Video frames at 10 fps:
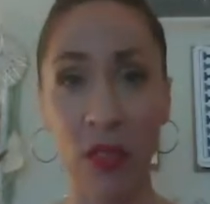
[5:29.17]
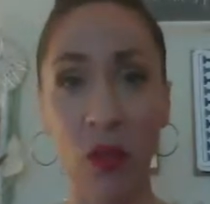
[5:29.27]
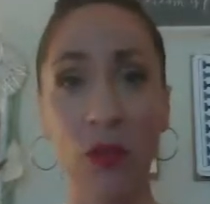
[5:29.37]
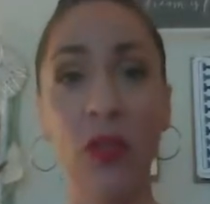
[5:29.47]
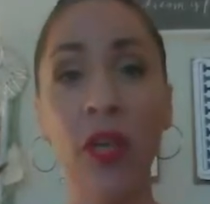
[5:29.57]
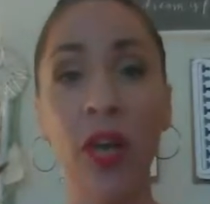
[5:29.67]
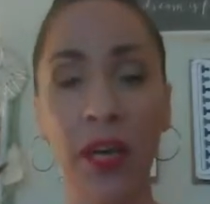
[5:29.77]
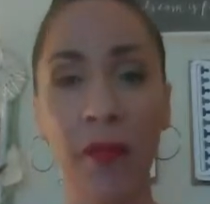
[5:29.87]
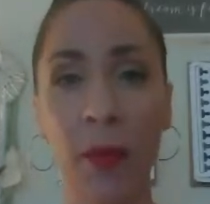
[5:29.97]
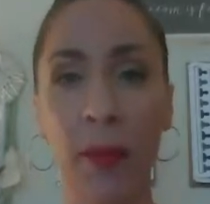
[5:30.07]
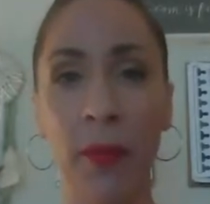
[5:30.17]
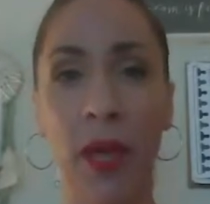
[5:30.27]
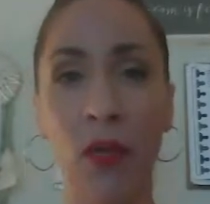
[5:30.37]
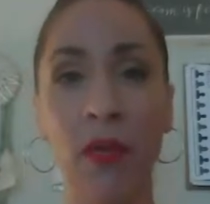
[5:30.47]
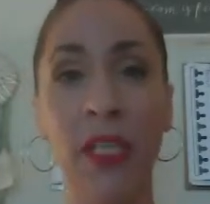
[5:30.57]
And those are the kind of people
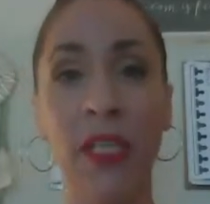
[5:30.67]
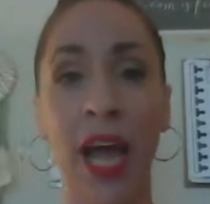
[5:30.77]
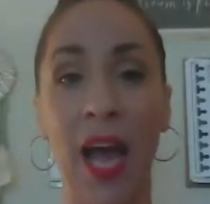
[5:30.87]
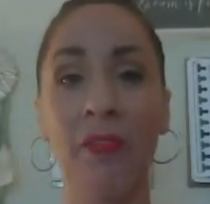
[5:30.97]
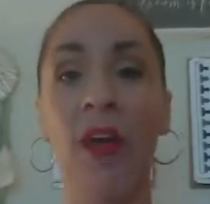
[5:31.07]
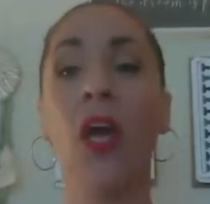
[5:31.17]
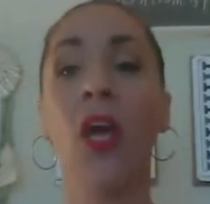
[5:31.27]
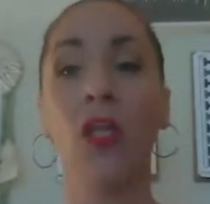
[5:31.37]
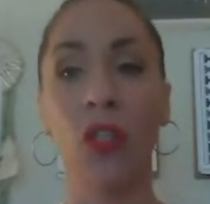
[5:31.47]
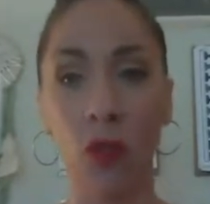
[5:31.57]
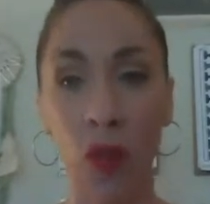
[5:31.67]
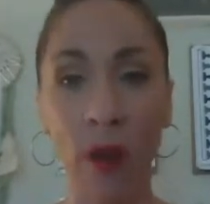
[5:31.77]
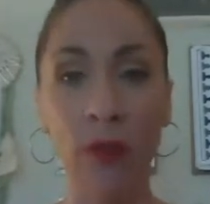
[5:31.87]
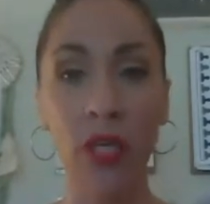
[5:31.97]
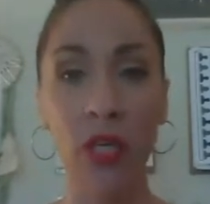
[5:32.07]
that you need to have
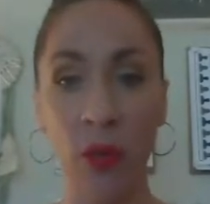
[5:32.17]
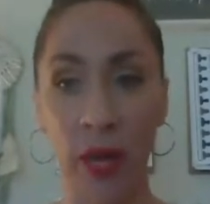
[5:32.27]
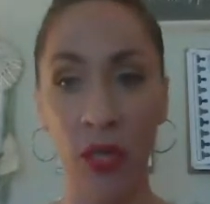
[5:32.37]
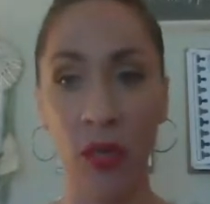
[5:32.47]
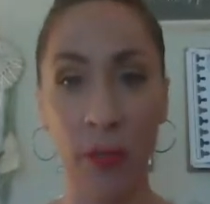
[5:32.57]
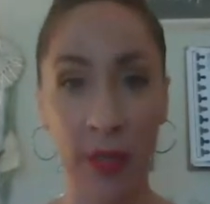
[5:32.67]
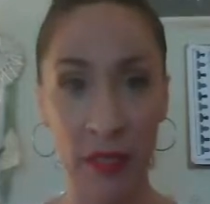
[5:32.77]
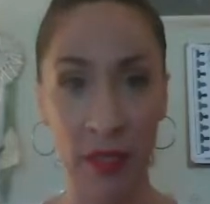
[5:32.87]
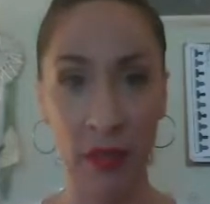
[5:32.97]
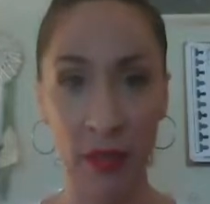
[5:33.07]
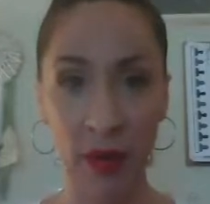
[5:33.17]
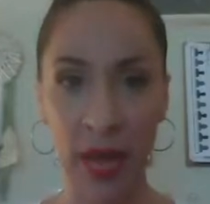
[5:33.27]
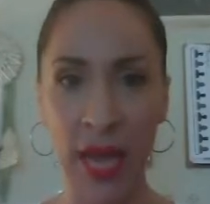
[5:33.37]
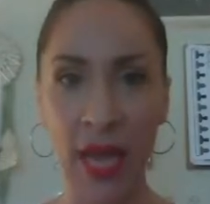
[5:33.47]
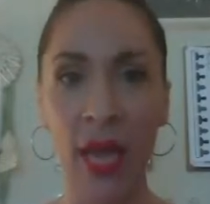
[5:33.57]
surrounding you in your business,
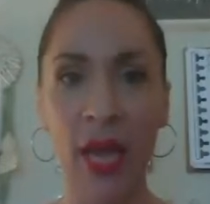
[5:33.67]
okay?